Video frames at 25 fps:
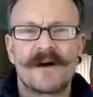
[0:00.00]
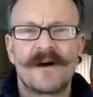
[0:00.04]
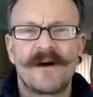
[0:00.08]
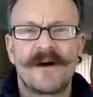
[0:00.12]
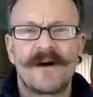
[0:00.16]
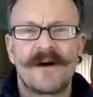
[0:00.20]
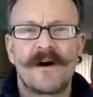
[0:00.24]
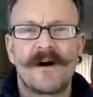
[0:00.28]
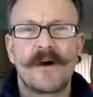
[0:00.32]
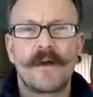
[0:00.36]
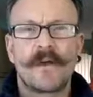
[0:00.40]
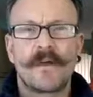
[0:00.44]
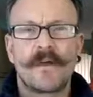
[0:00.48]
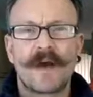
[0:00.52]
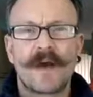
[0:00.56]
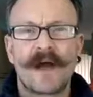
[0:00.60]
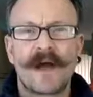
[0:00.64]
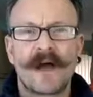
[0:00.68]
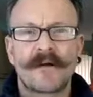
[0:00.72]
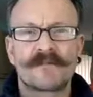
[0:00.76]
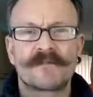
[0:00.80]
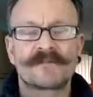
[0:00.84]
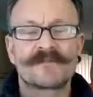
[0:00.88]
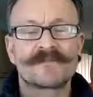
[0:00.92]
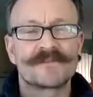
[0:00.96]
are
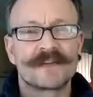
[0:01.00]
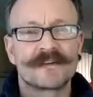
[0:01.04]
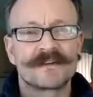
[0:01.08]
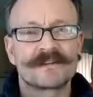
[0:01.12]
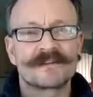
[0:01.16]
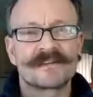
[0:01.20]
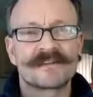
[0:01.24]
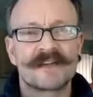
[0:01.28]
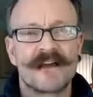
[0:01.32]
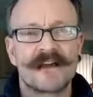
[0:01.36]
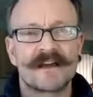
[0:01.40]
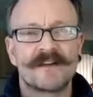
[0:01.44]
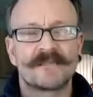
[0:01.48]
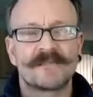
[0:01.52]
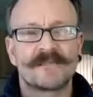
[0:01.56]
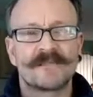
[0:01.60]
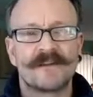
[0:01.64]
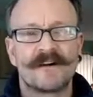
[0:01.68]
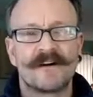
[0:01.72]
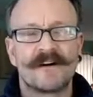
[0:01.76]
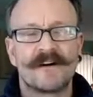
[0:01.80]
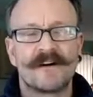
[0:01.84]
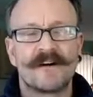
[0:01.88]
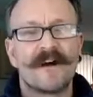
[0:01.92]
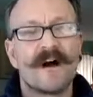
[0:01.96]
aware of just how
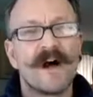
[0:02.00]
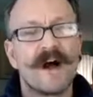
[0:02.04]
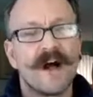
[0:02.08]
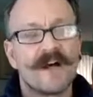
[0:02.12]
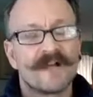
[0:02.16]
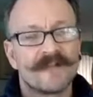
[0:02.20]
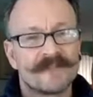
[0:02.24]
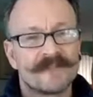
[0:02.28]
far